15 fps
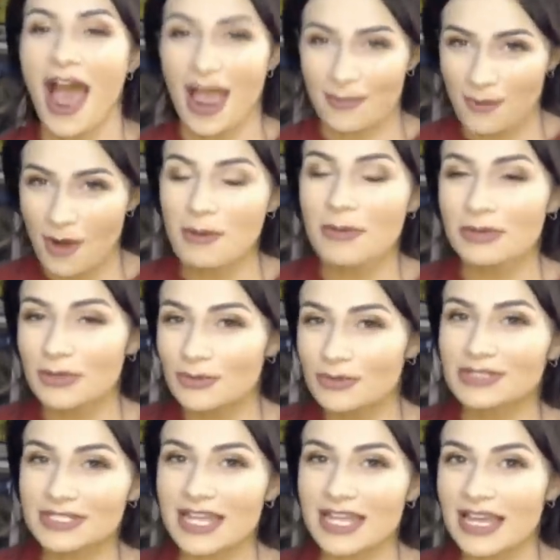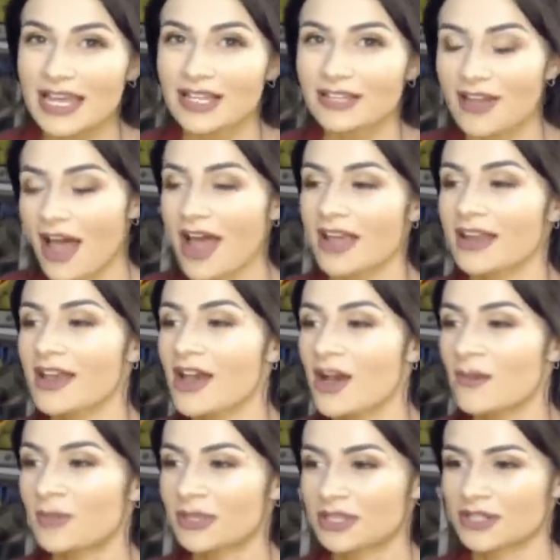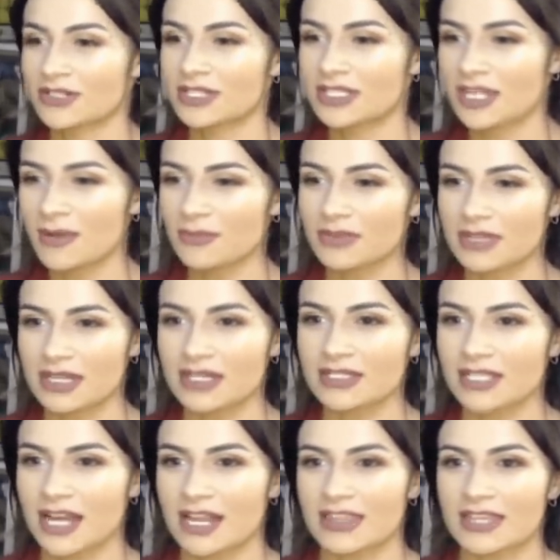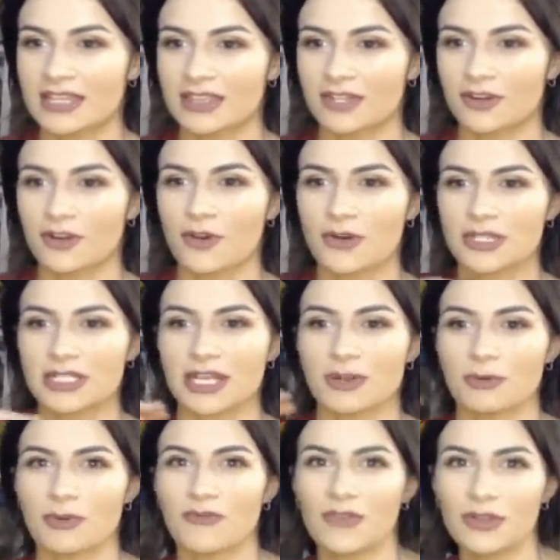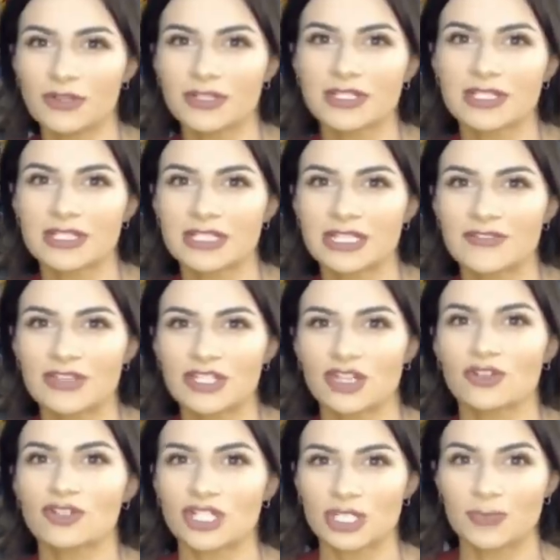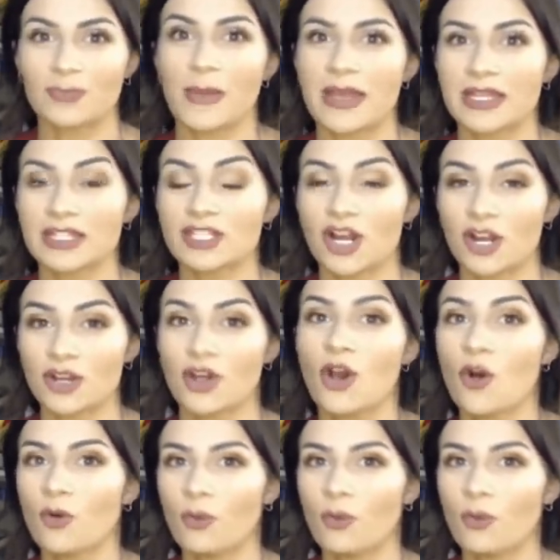I probably will say a lot, but there's some things that I think that are going to get revealed in the TV show just based on